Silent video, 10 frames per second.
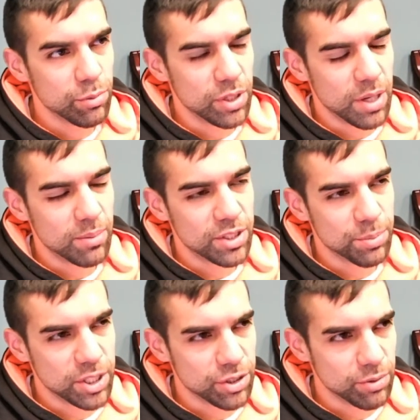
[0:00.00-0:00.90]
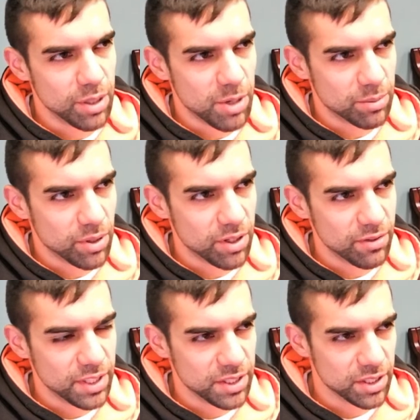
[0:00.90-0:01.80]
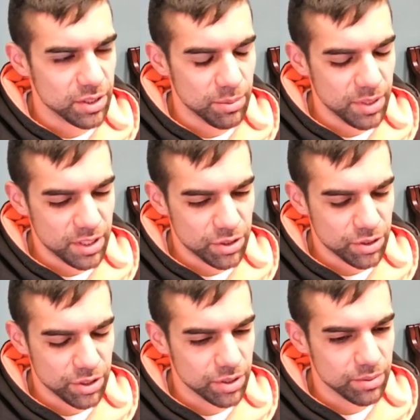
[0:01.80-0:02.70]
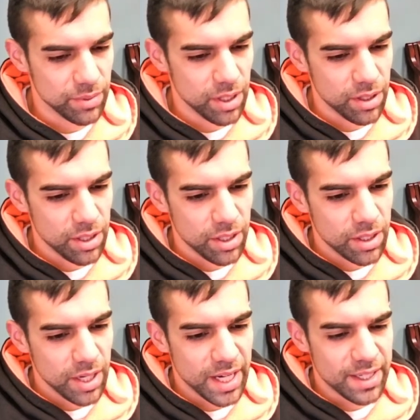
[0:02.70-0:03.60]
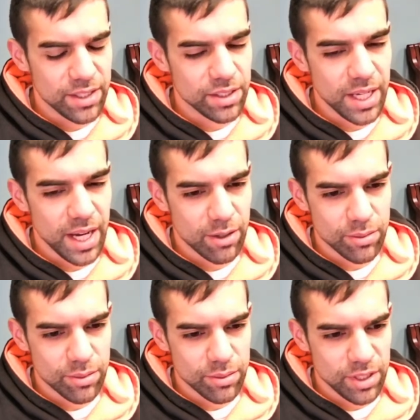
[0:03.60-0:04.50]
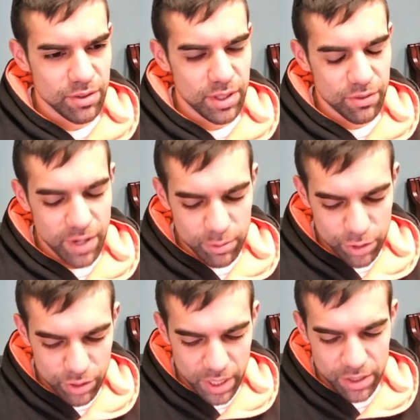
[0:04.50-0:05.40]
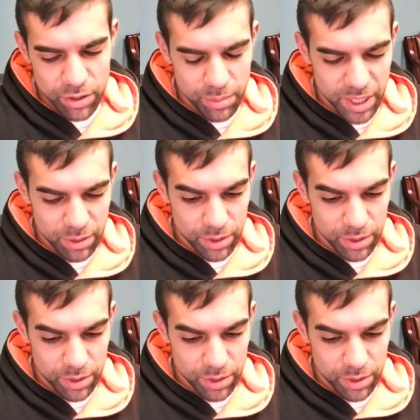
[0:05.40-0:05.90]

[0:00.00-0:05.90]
especially when I'm on polyphasic sleeping, it's just, I couldn't count. If I was trying to go to bed when it